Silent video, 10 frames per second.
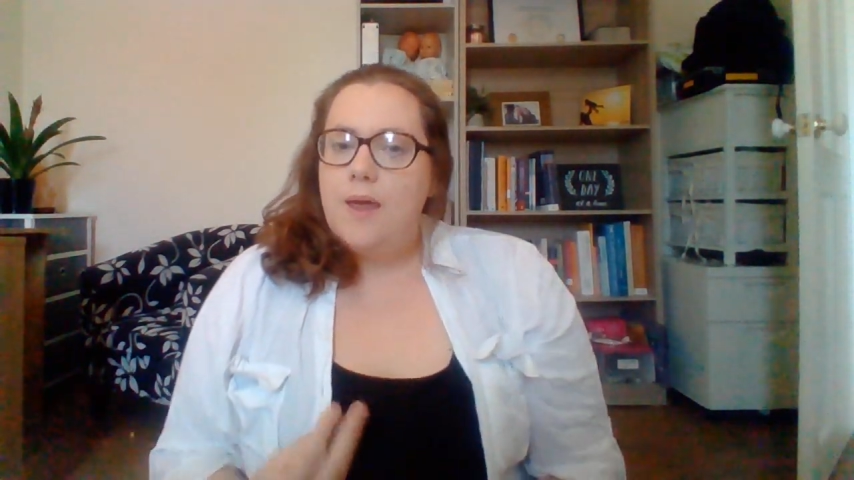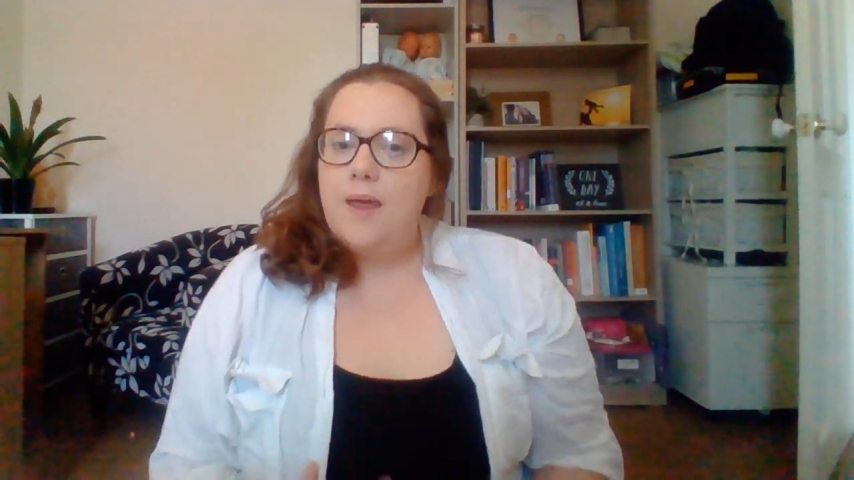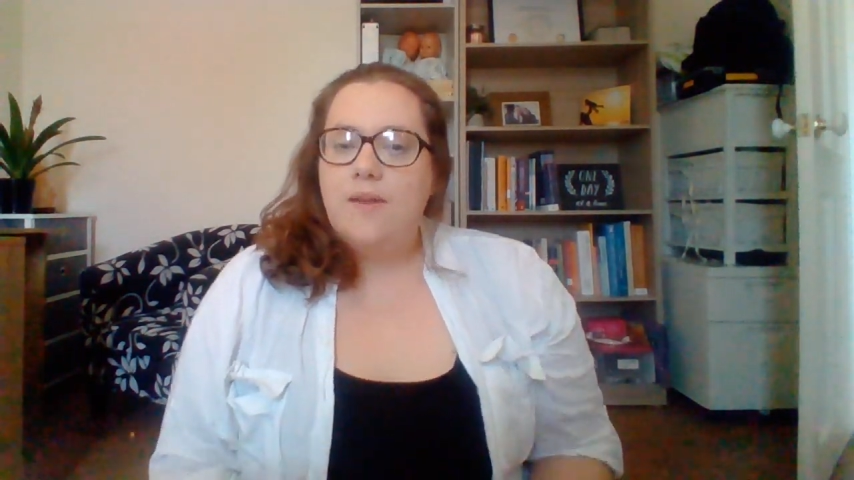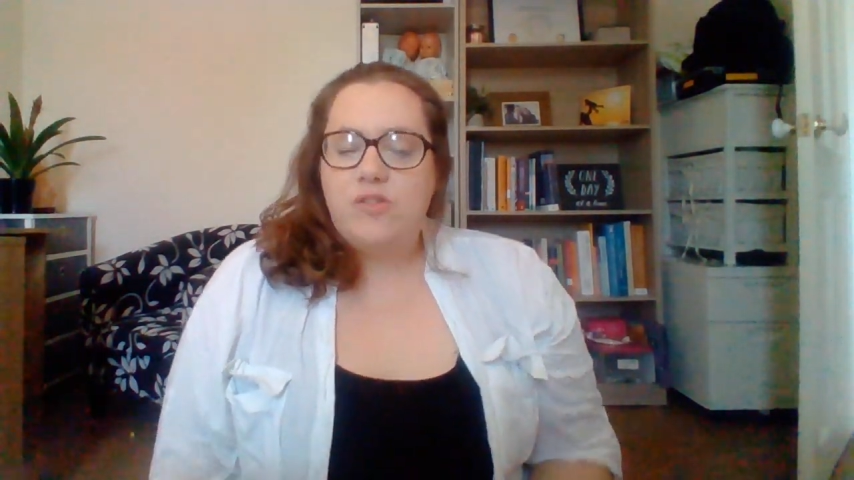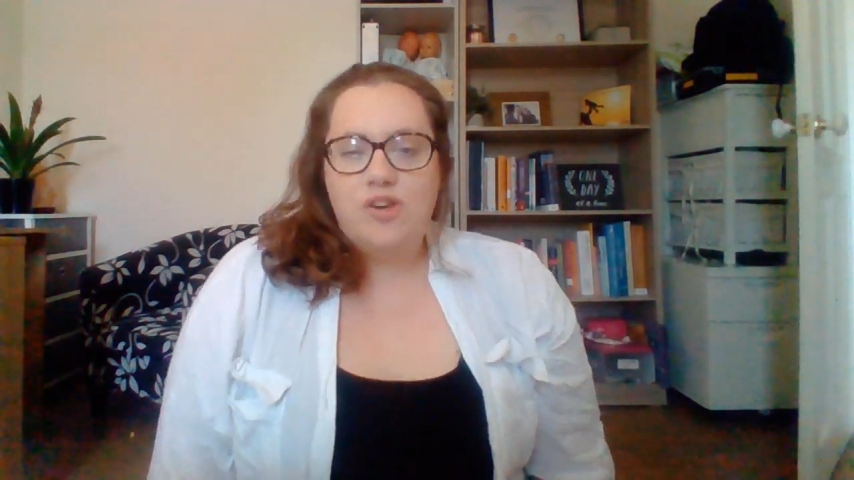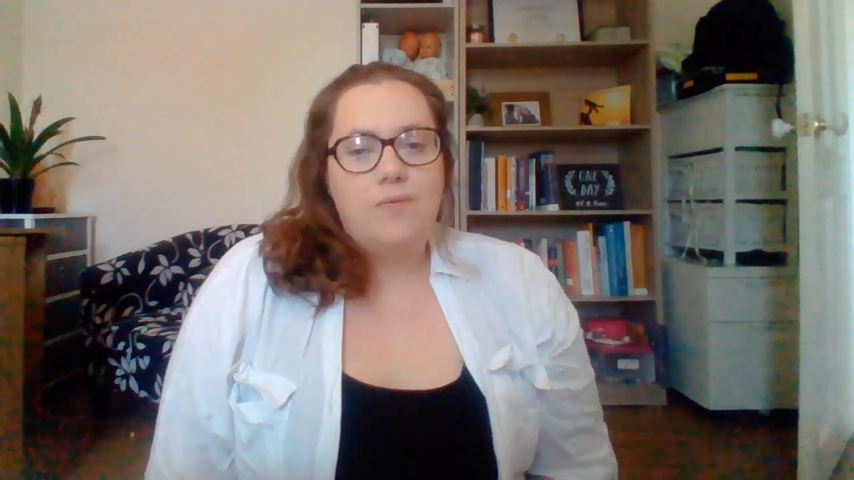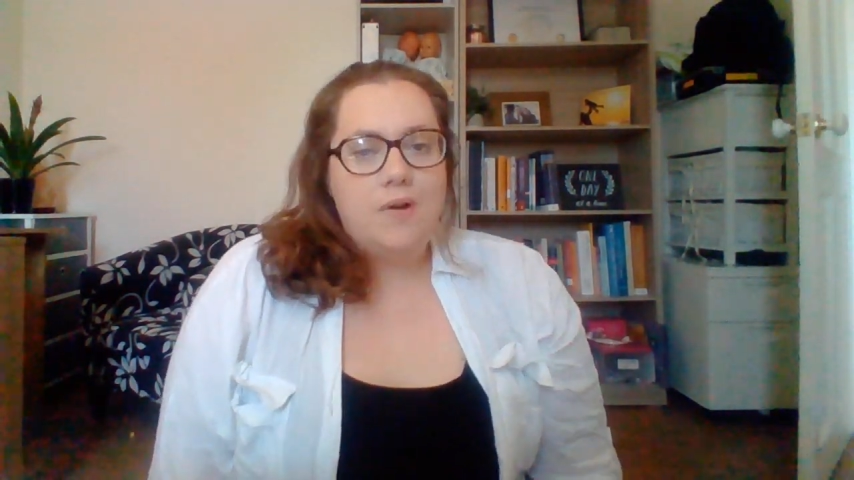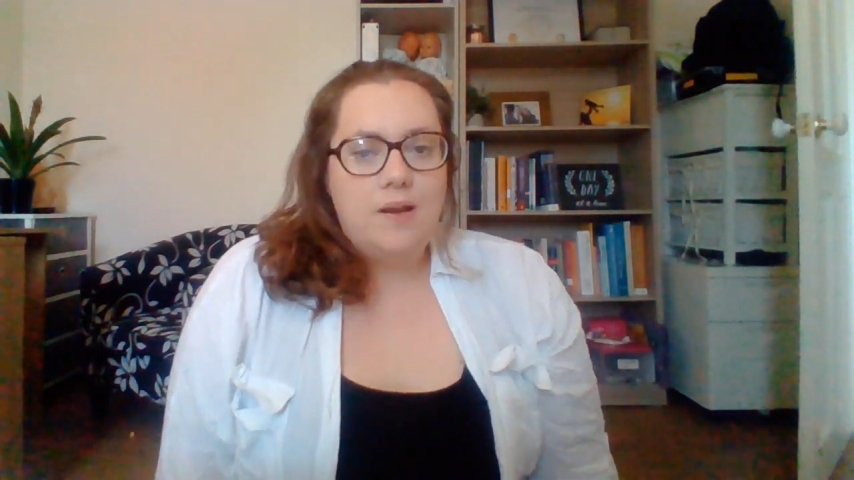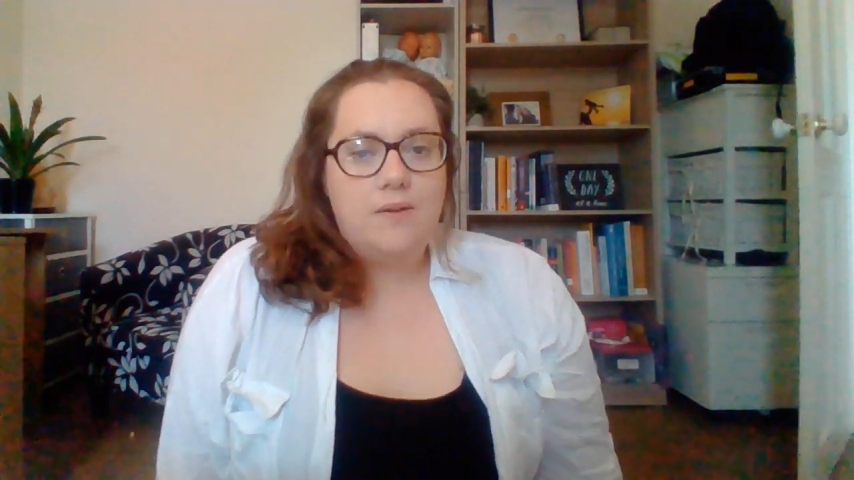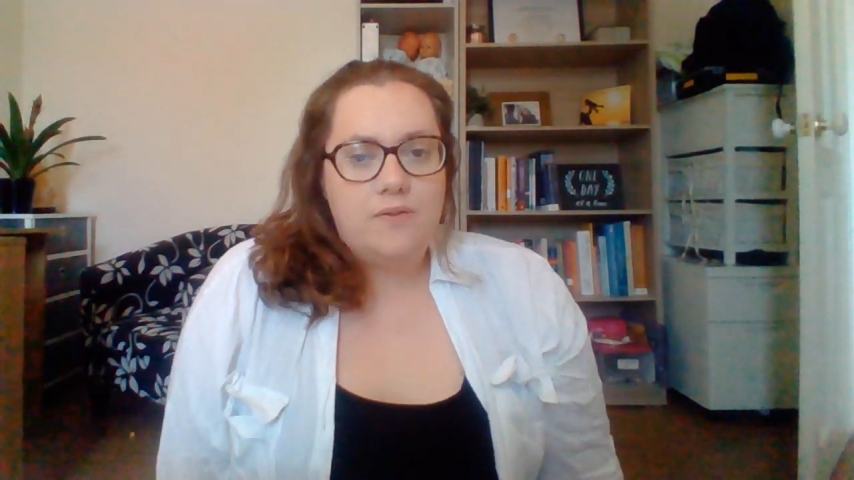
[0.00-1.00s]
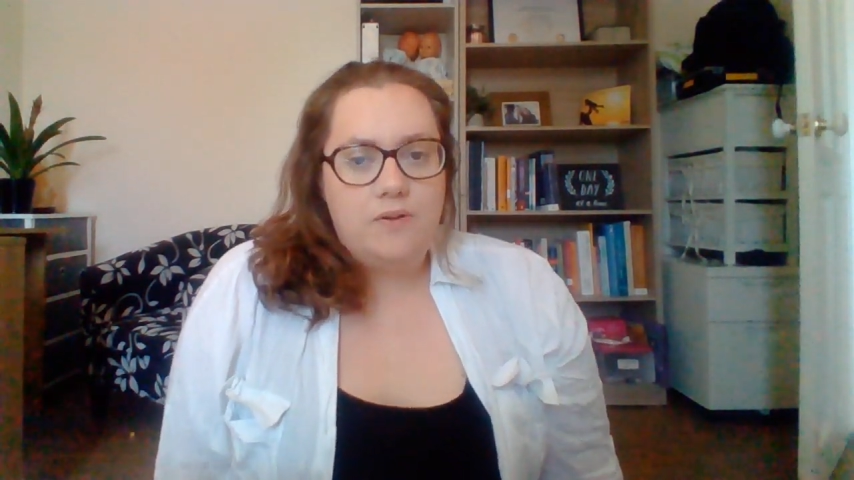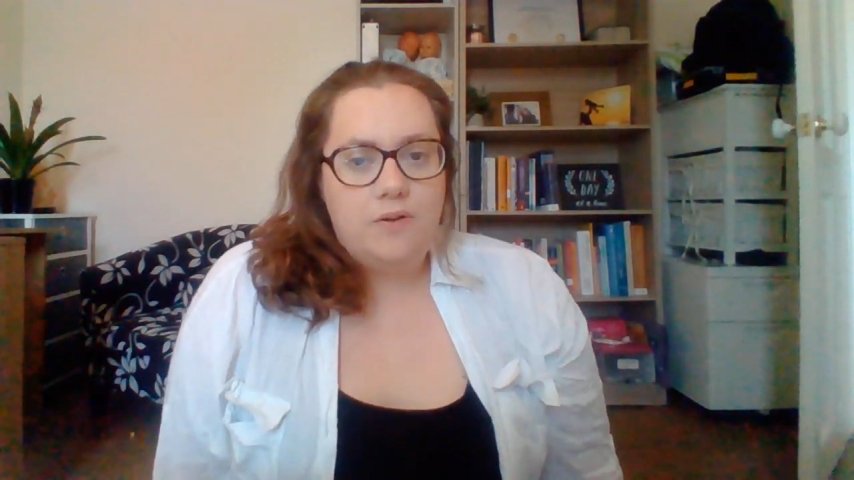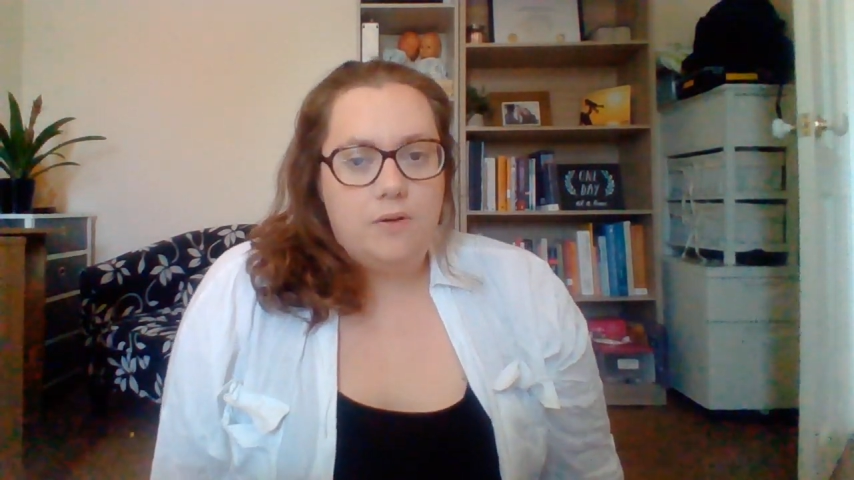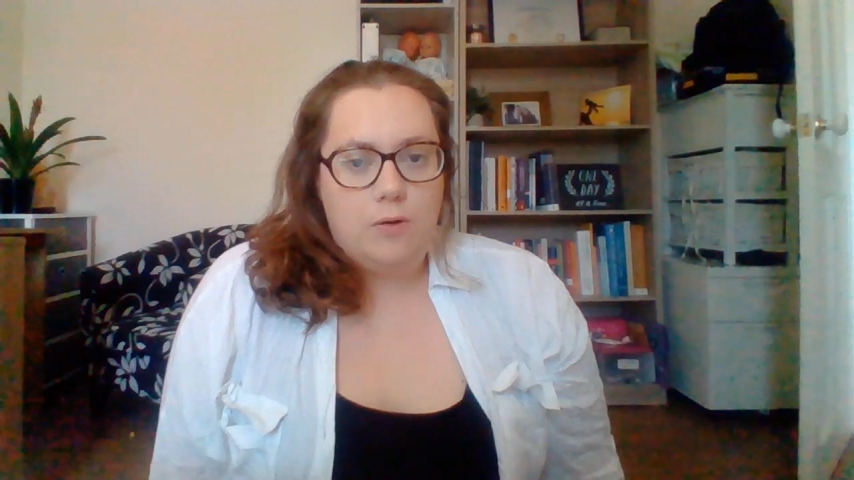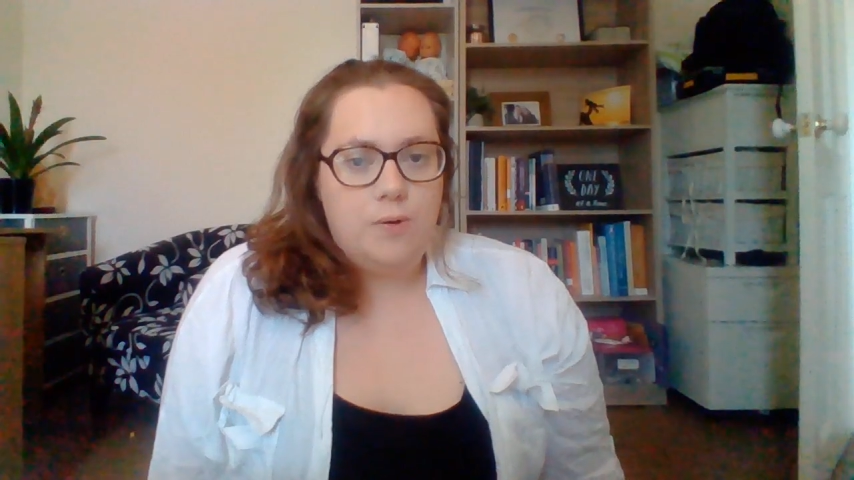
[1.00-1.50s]
It's generally
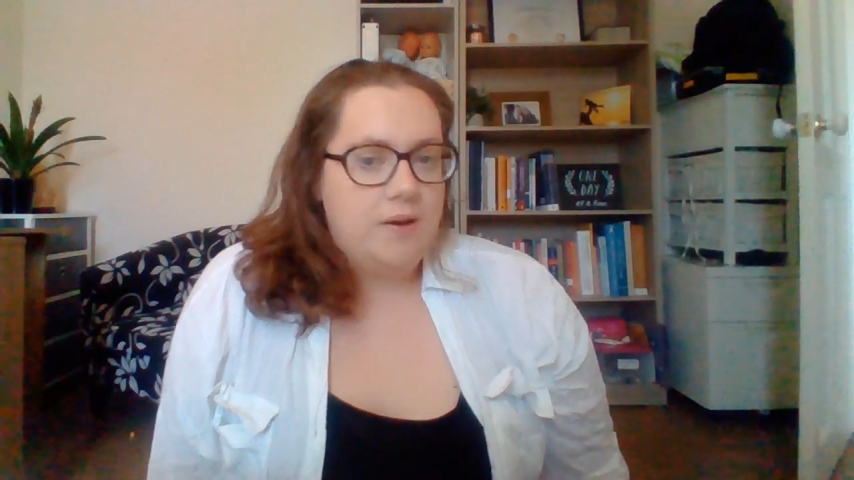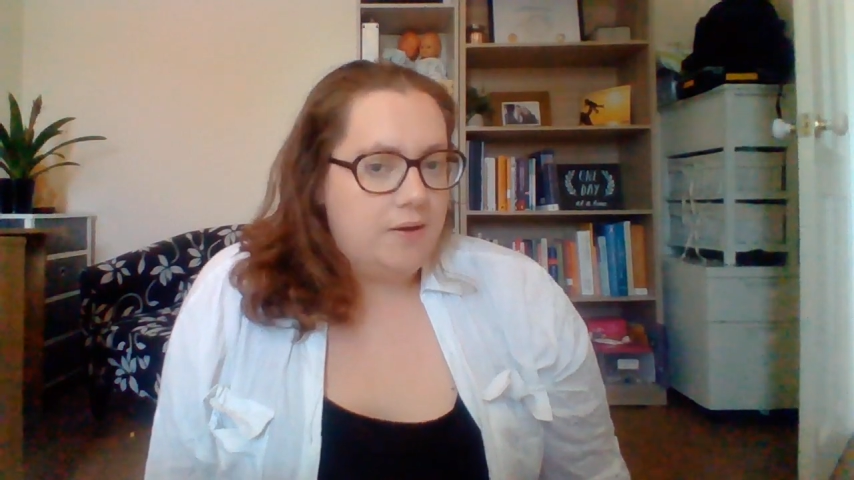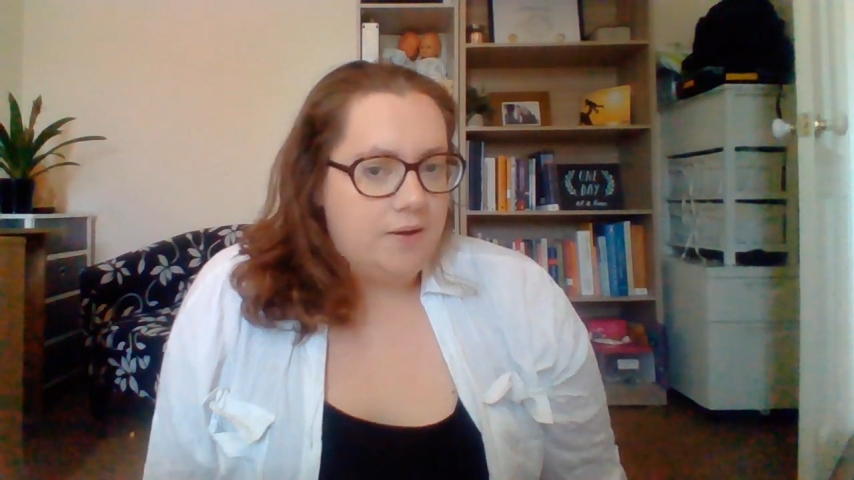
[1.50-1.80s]
considered a quick